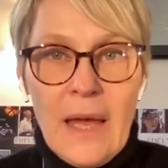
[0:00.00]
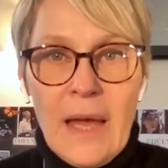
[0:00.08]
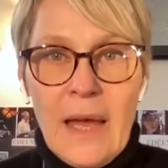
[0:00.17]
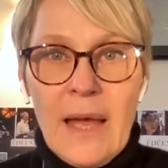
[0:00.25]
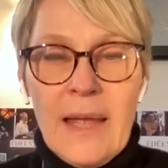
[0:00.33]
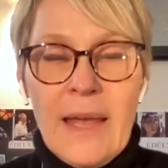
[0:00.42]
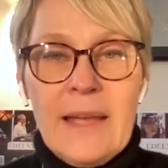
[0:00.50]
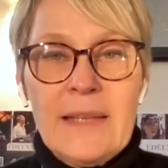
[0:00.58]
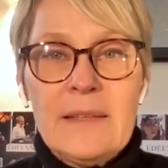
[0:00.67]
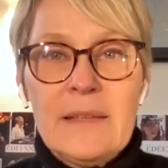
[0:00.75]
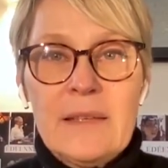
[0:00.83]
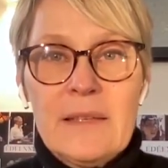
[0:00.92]
I had
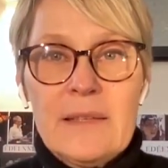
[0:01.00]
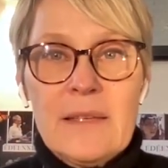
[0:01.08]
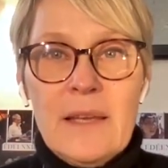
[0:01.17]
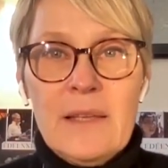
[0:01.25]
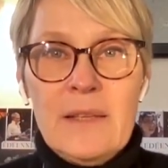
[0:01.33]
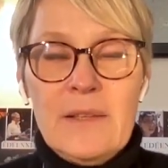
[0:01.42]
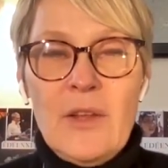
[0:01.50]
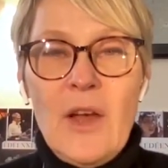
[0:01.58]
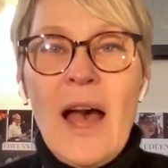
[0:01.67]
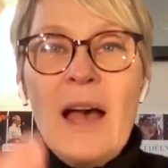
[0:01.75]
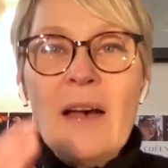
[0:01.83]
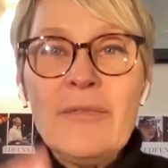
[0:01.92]
the
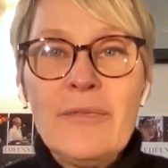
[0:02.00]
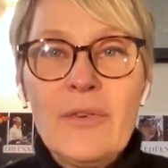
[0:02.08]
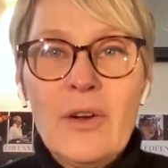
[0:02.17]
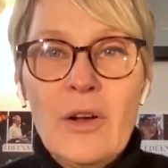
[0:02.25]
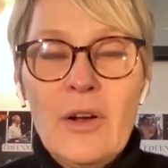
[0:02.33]
half